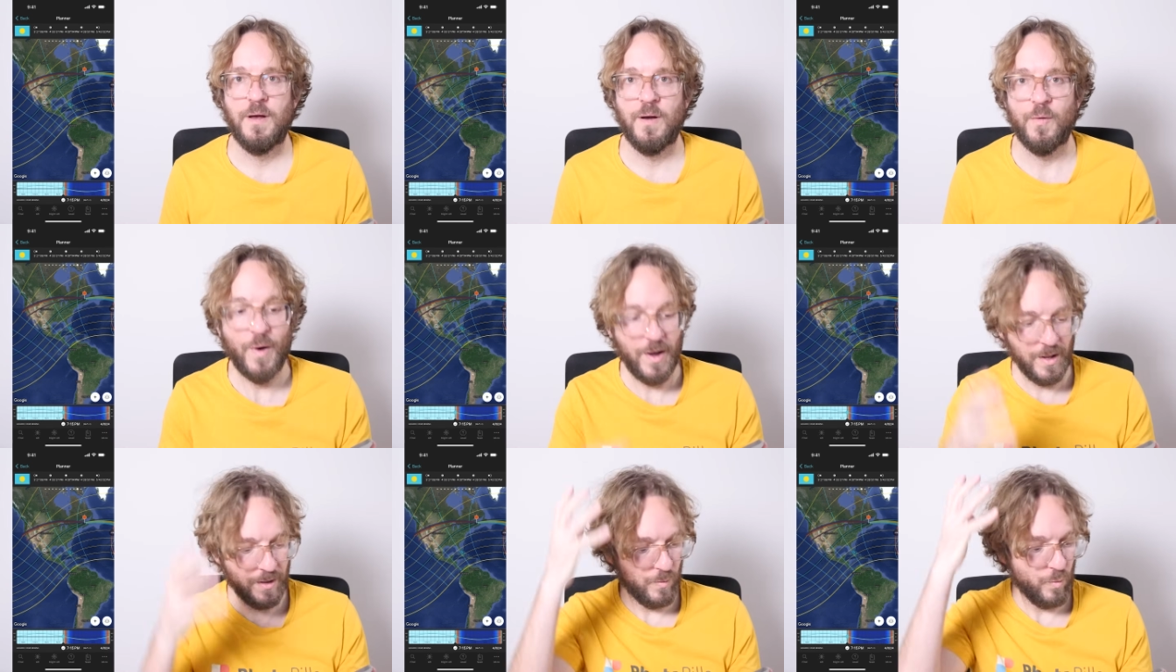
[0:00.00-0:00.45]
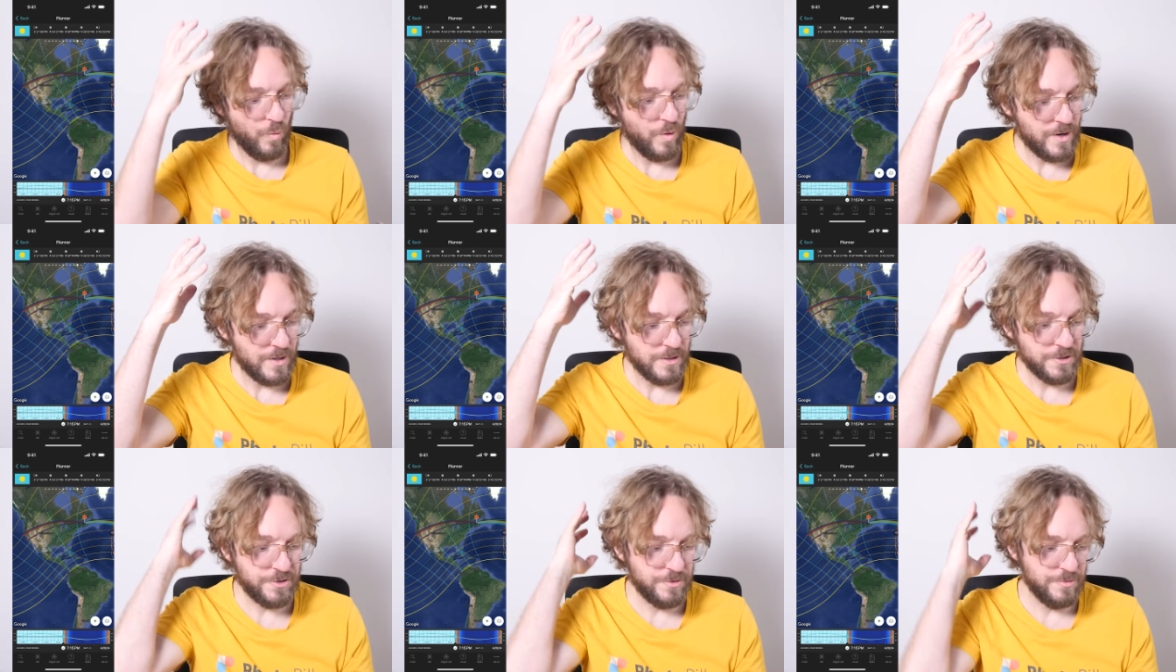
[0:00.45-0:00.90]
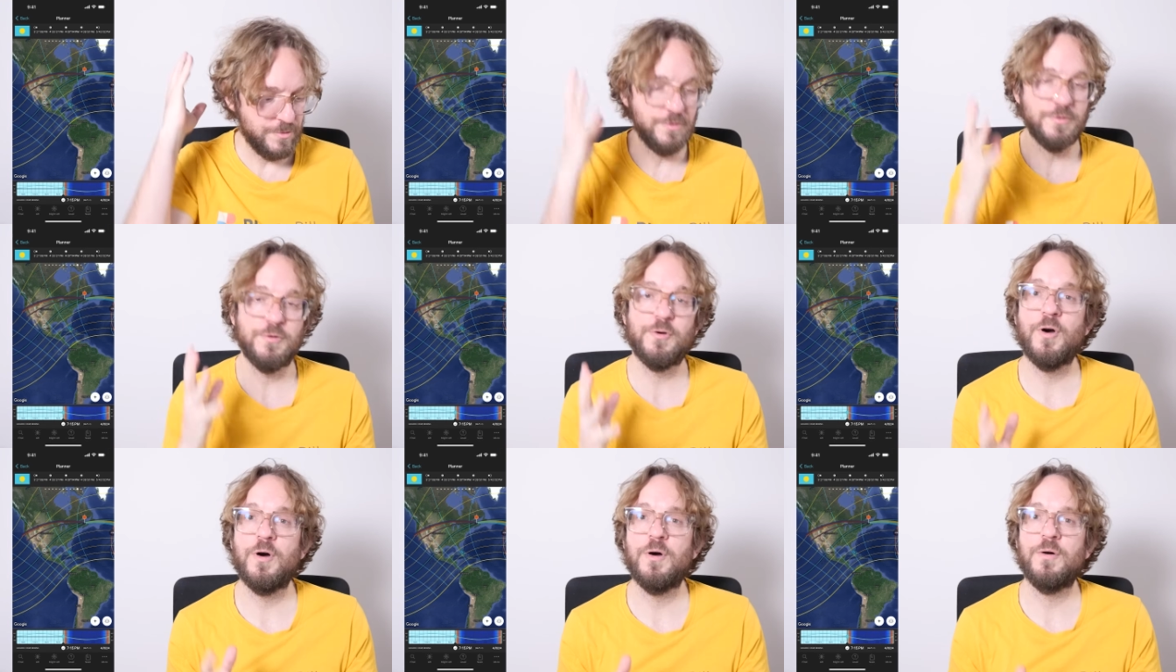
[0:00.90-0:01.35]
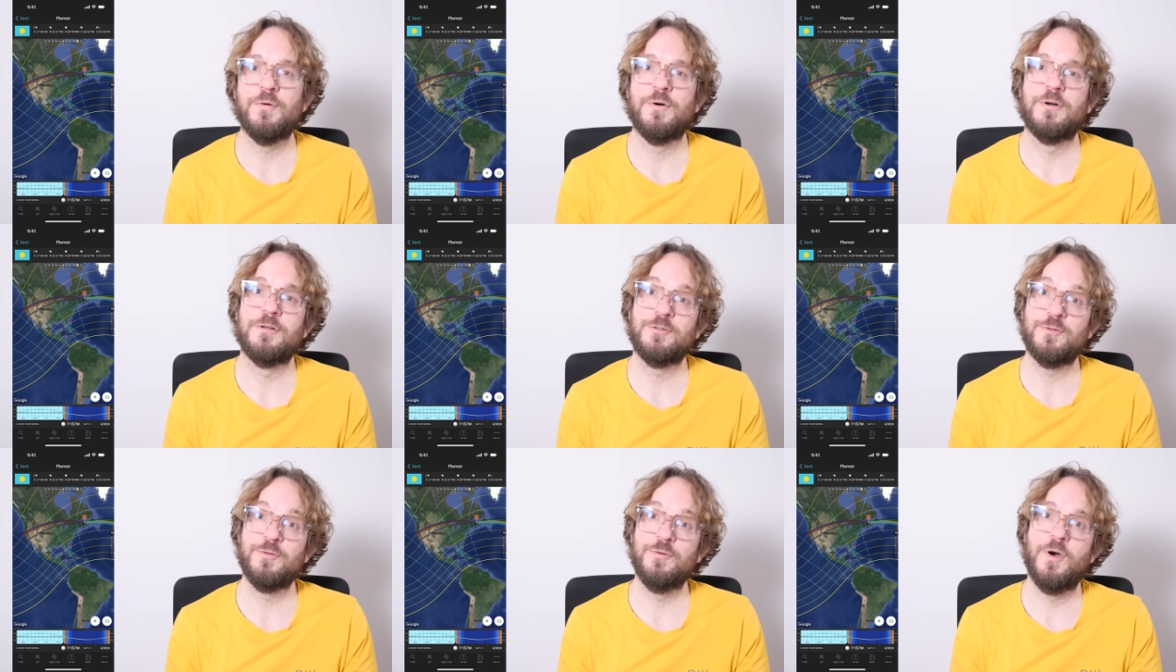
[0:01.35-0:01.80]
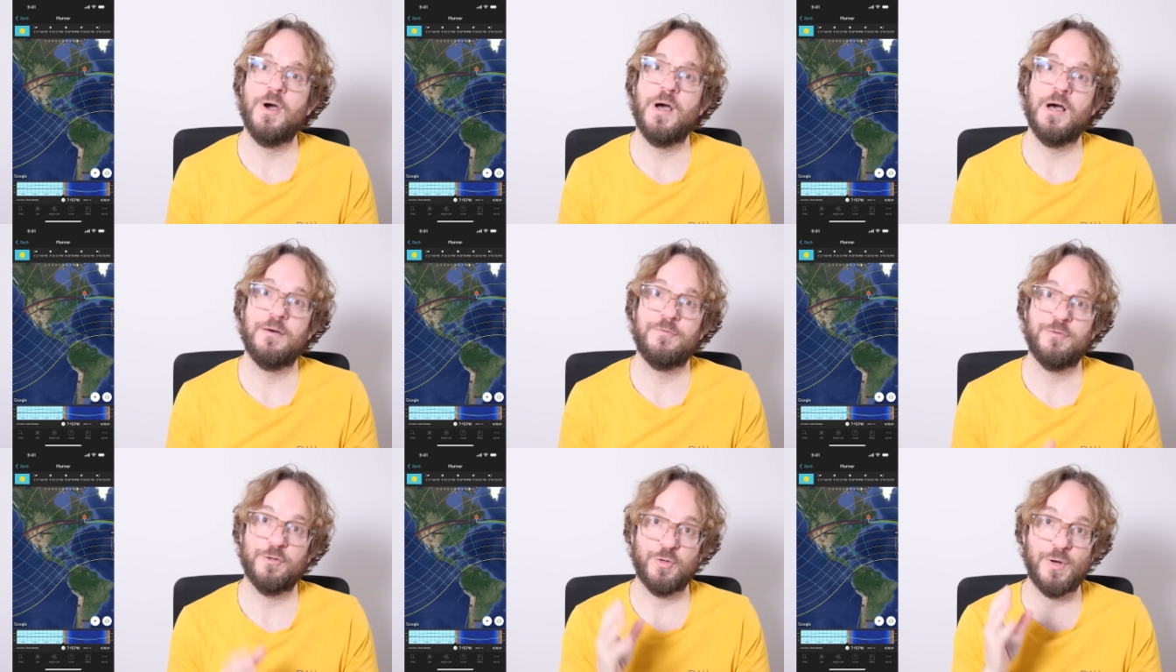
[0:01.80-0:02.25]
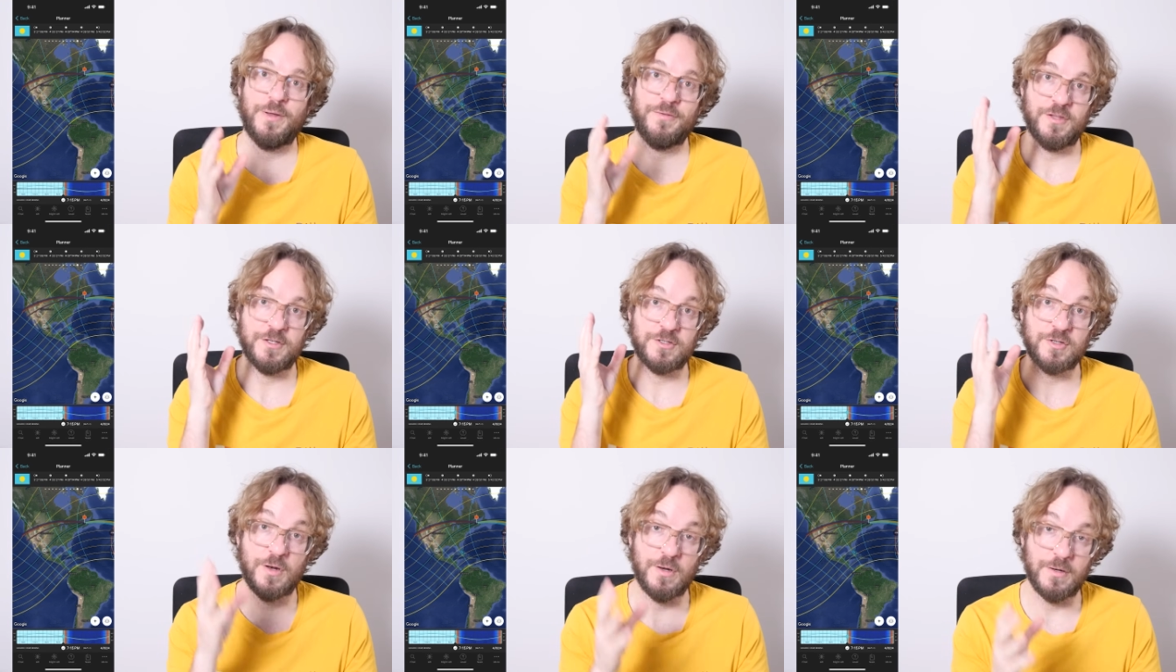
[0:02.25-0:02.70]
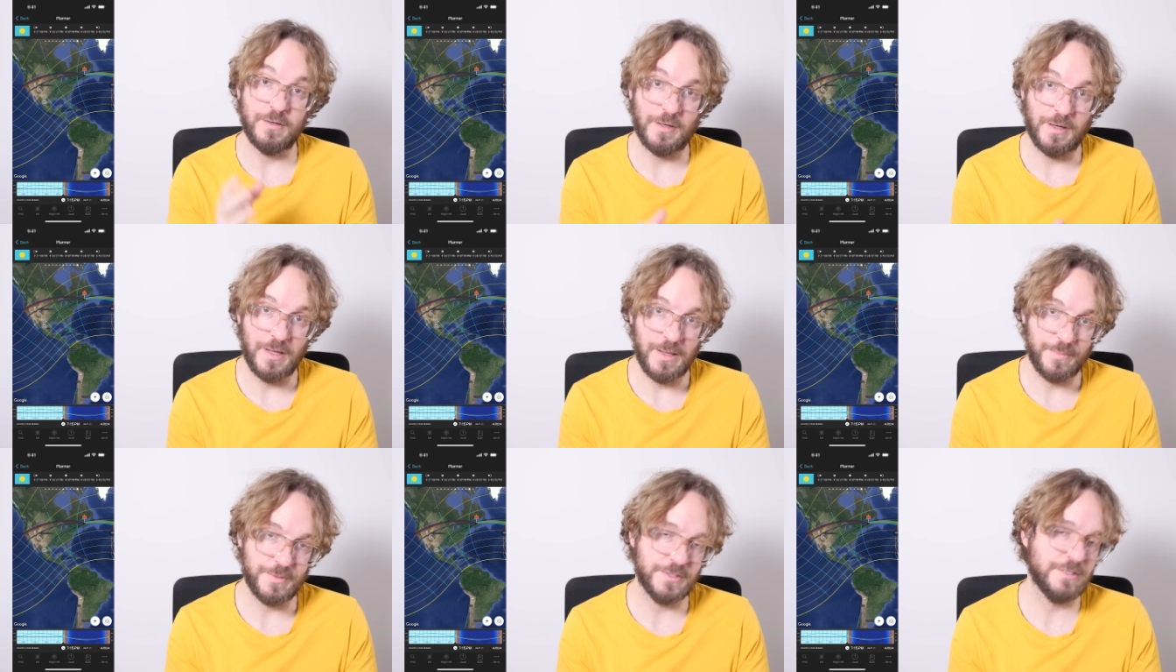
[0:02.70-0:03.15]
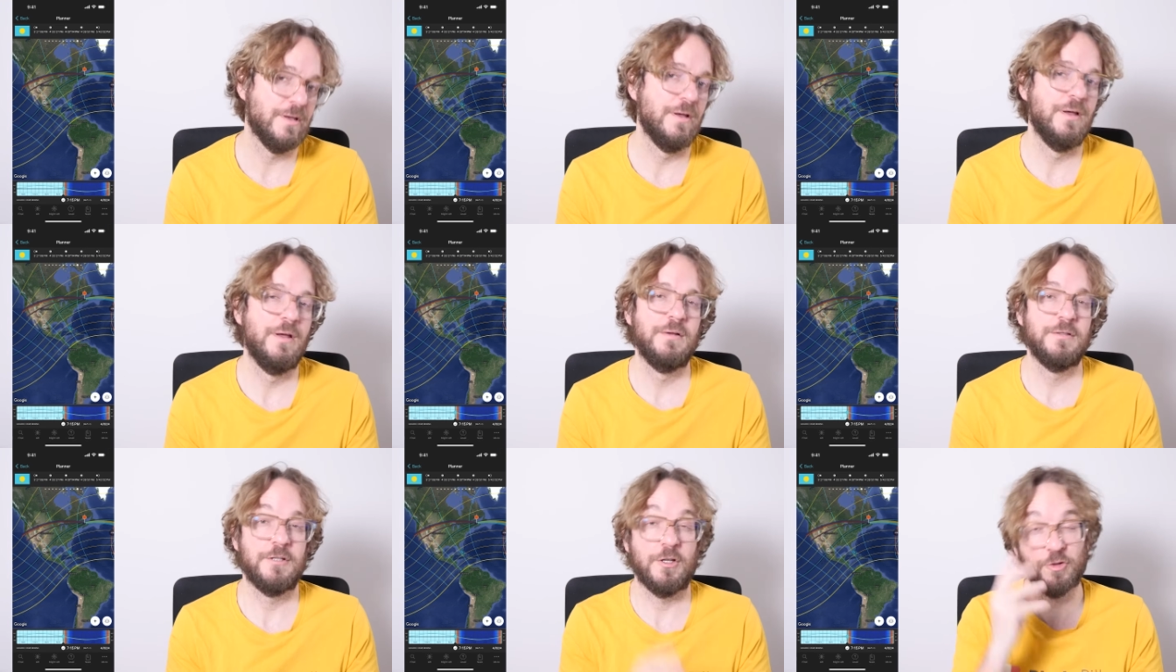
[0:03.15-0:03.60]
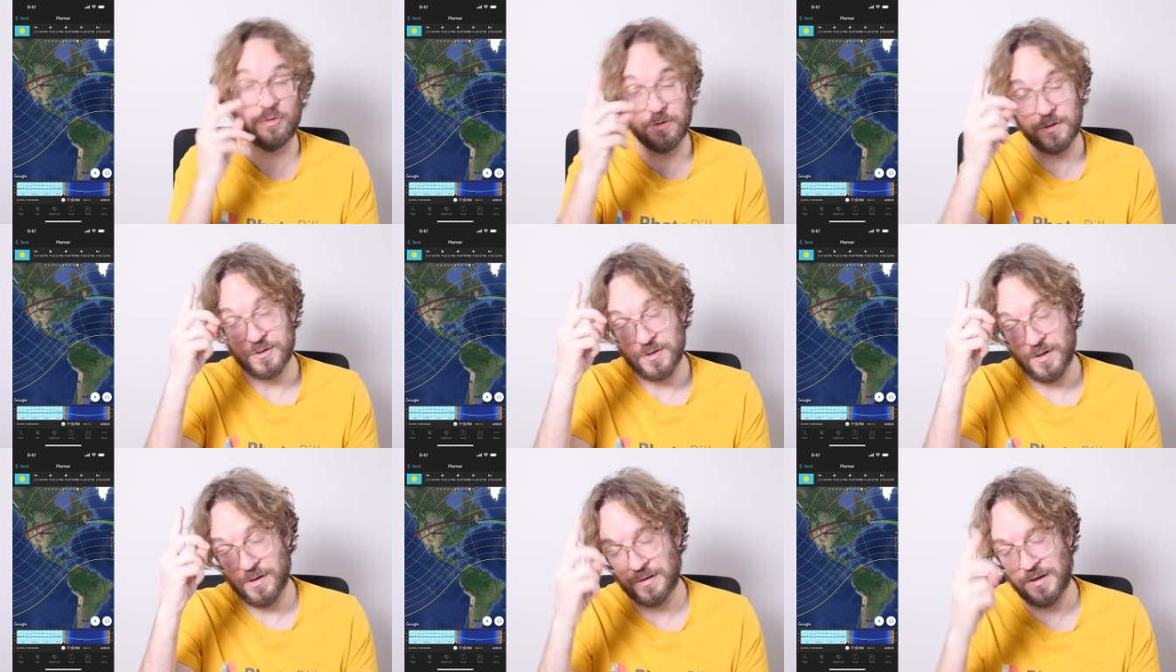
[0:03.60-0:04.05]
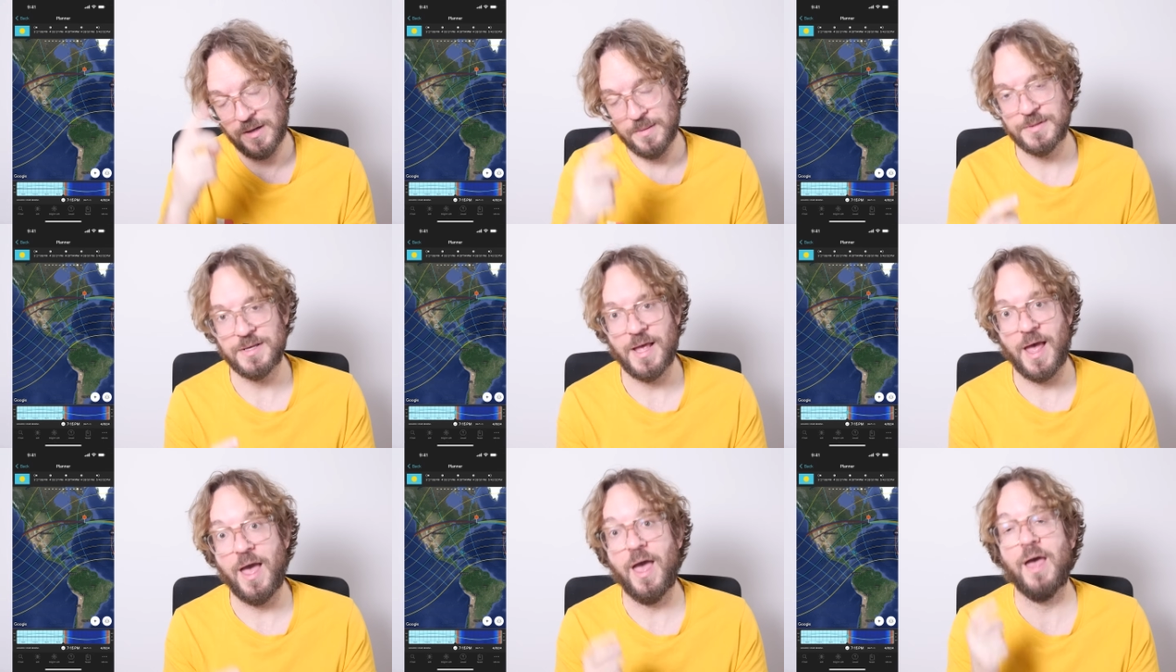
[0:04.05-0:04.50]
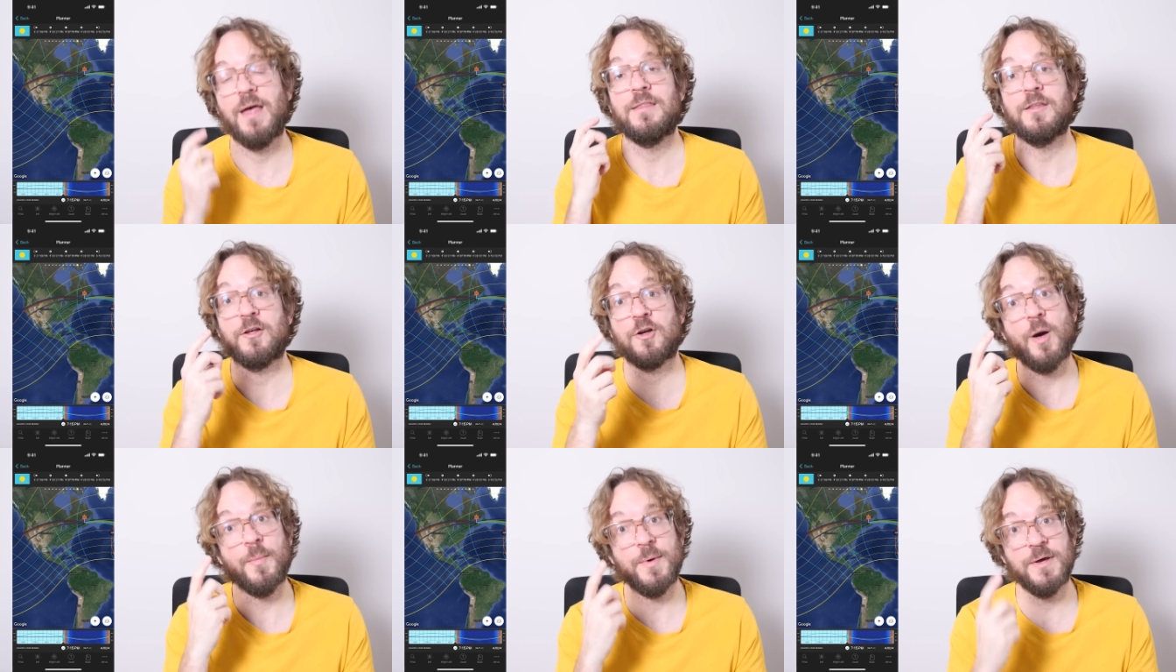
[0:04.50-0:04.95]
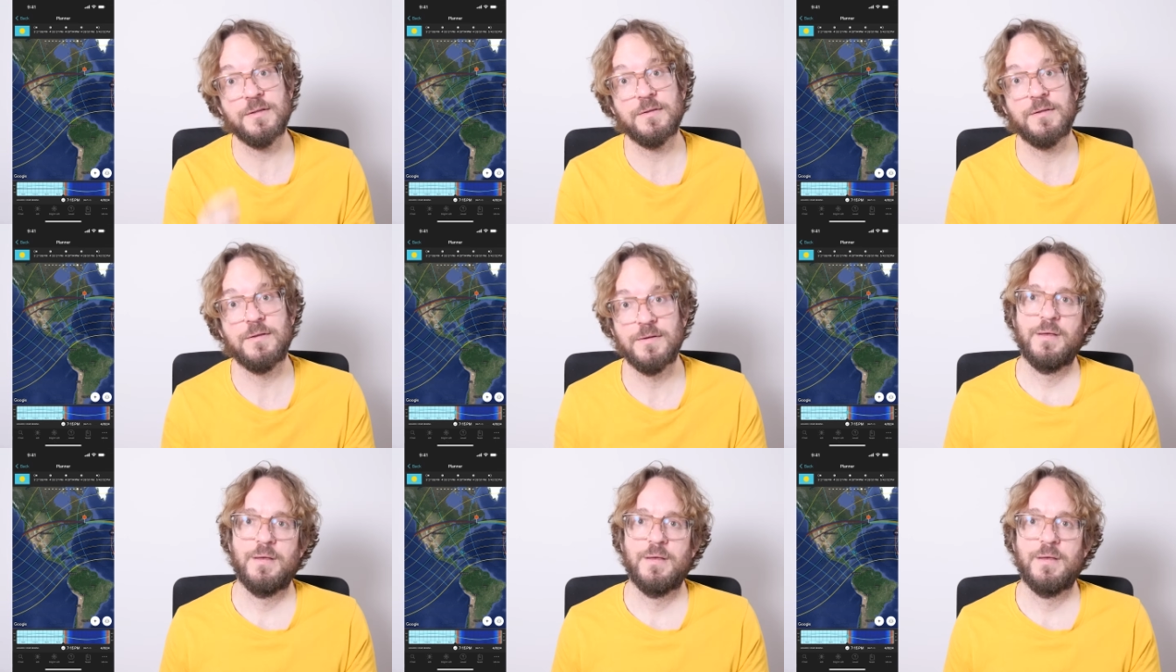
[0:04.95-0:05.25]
Well, where should you go to photograph the solar eclipse, the total solar eclipse and the comet?